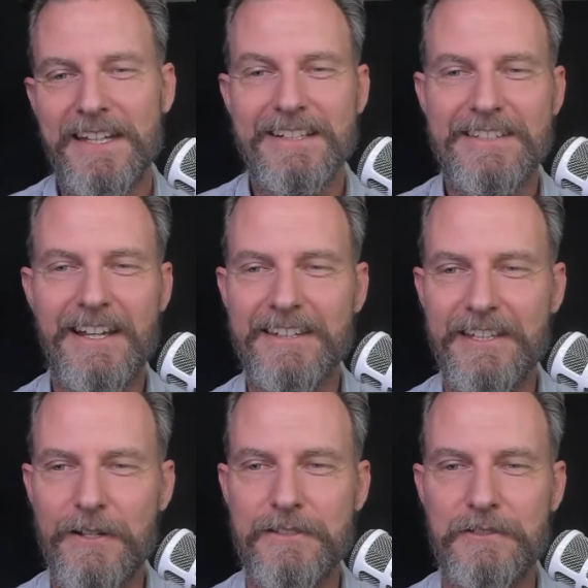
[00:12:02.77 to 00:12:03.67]
I
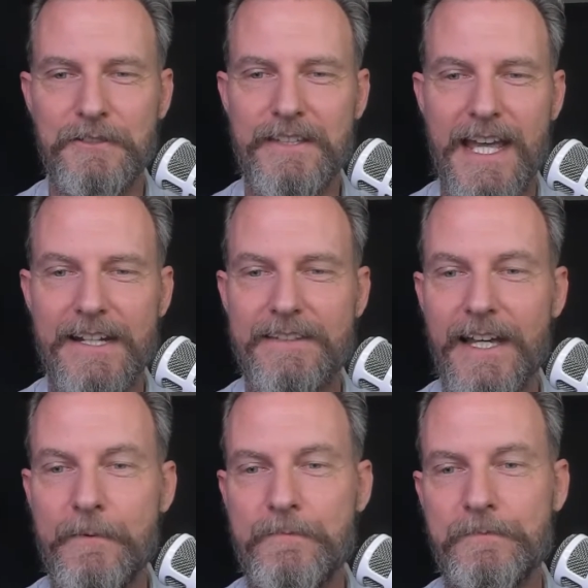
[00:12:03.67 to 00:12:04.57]
thought it was cool that they added
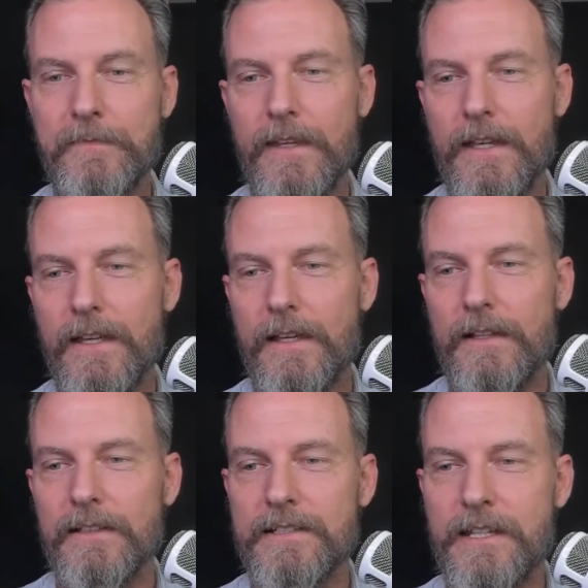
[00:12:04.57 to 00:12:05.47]
that.
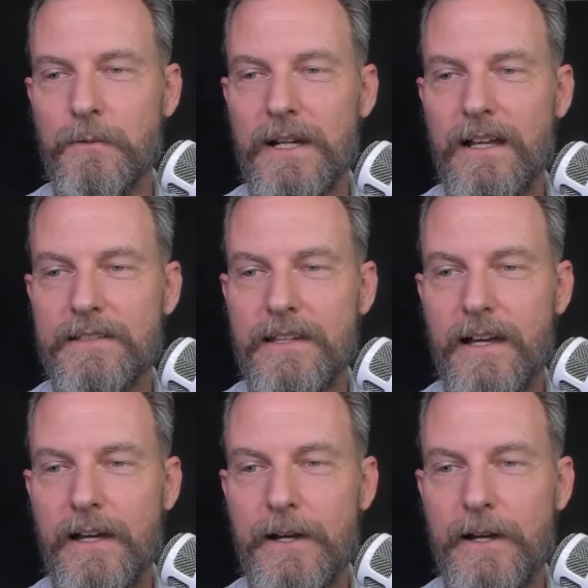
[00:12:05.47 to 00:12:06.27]
Let's see, what else?